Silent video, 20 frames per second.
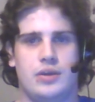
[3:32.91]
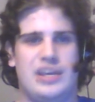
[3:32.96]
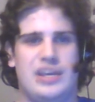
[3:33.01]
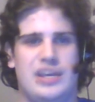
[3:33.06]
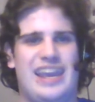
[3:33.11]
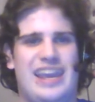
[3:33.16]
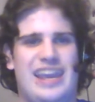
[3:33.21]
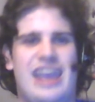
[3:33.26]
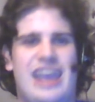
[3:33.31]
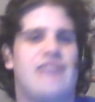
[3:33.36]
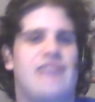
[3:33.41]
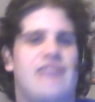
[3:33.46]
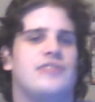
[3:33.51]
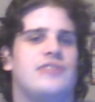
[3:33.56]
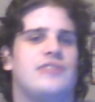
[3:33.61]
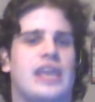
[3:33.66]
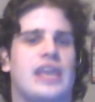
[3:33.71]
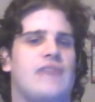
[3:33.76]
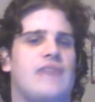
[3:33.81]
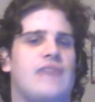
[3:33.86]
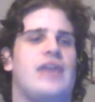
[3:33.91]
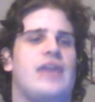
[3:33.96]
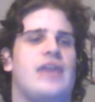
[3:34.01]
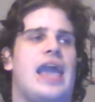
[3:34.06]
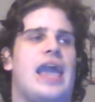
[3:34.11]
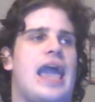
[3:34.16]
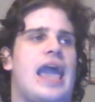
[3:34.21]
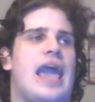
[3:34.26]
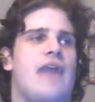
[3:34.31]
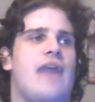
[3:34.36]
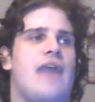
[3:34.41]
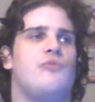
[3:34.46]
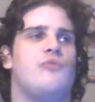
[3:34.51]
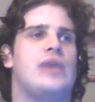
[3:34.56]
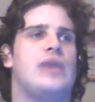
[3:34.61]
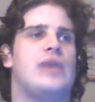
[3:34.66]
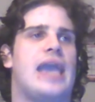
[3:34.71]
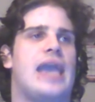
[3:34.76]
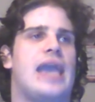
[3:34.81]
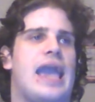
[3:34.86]
if
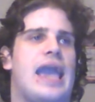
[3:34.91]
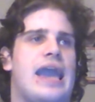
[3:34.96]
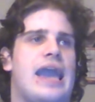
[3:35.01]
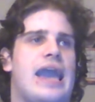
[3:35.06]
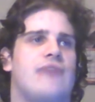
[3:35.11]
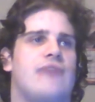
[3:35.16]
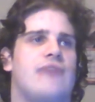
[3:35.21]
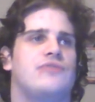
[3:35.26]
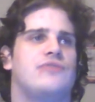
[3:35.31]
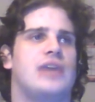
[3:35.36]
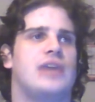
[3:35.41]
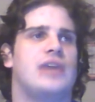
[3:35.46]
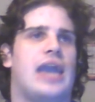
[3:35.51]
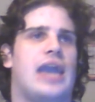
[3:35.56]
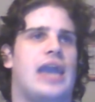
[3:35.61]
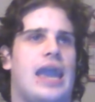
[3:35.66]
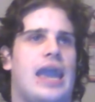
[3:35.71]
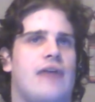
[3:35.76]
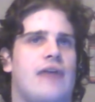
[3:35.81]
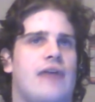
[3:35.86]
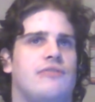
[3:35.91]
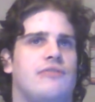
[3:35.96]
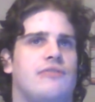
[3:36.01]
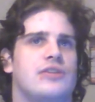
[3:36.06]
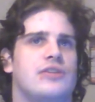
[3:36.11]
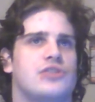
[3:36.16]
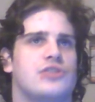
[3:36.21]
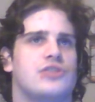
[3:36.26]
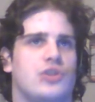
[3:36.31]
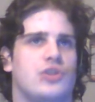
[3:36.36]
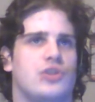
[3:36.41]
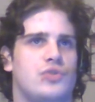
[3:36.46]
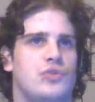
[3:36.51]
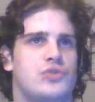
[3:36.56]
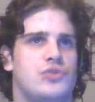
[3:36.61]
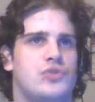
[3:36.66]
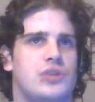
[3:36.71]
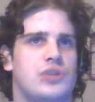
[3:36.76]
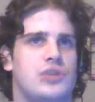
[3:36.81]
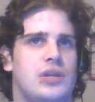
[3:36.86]
we have to have a
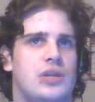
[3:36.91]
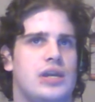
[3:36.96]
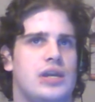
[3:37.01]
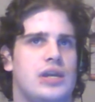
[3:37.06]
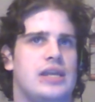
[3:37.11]
solution